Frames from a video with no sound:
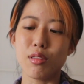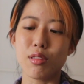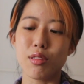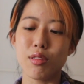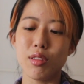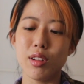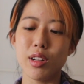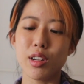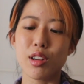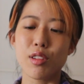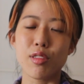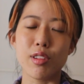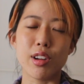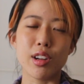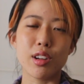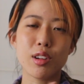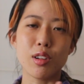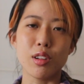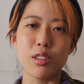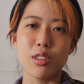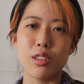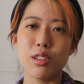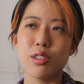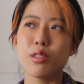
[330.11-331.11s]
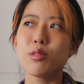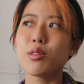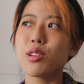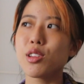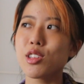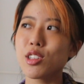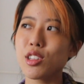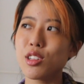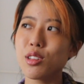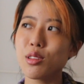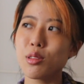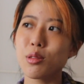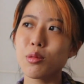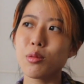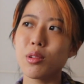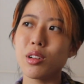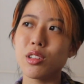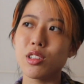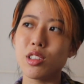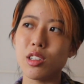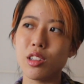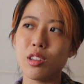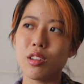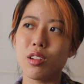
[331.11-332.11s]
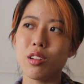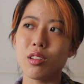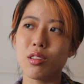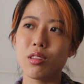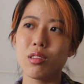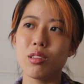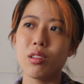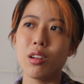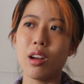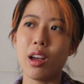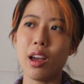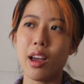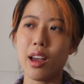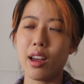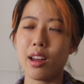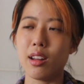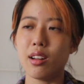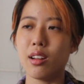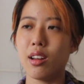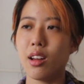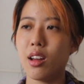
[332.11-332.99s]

really great continuation to what Jenny Odell had